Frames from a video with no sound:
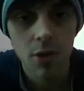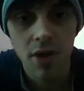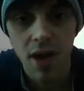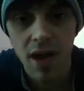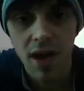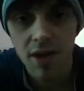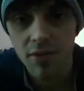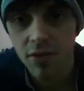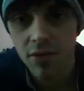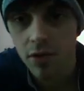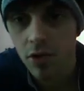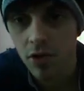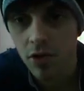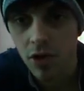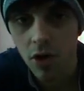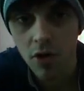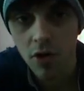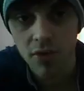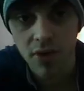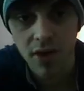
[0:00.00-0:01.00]
and have a
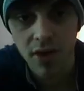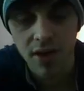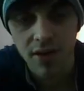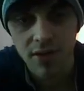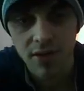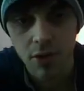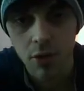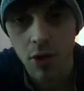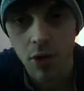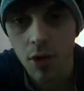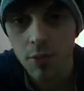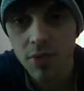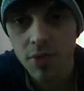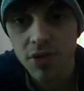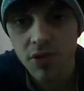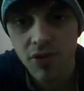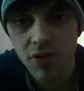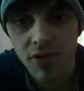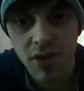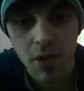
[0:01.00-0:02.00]
look over here. So I'm
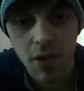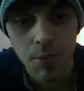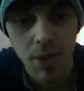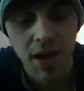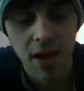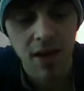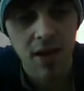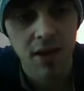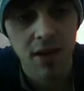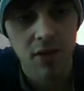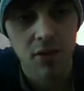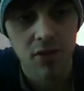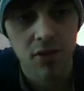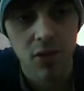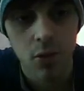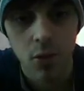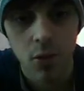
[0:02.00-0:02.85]
just in the back end of the